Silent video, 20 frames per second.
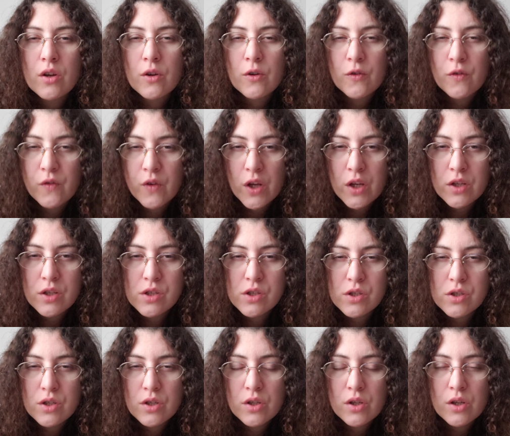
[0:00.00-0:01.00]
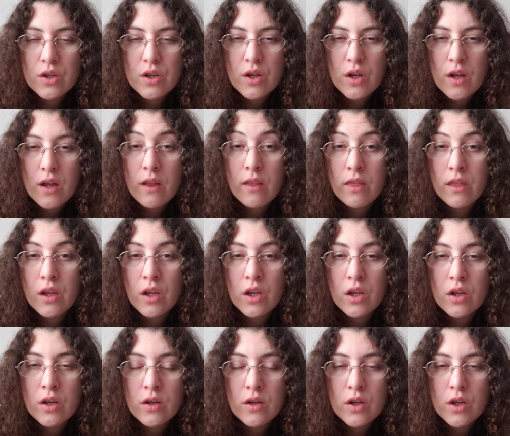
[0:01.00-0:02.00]
face
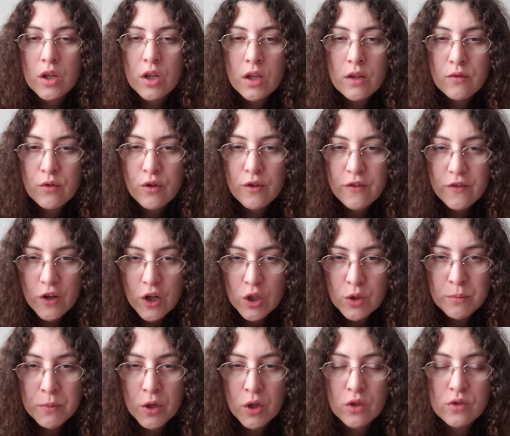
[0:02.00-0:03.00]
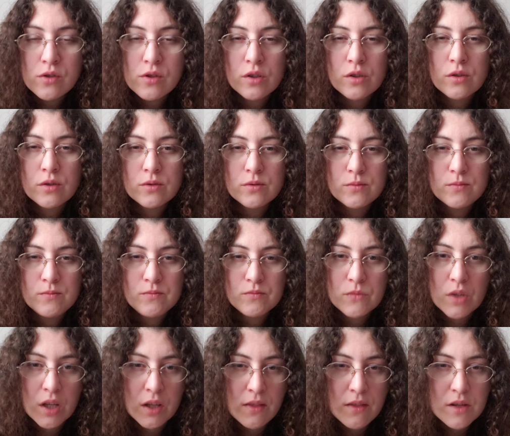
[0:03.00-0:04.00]
the evil farmers
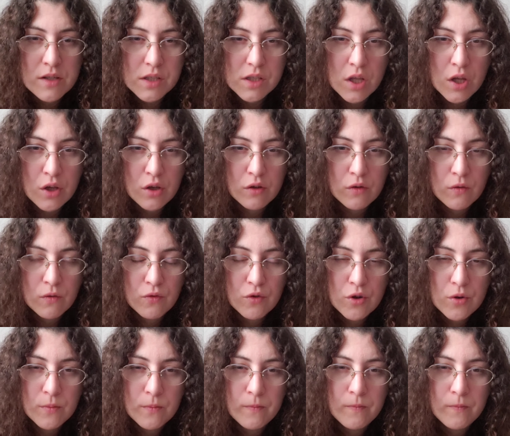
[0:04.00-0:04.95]
in this life?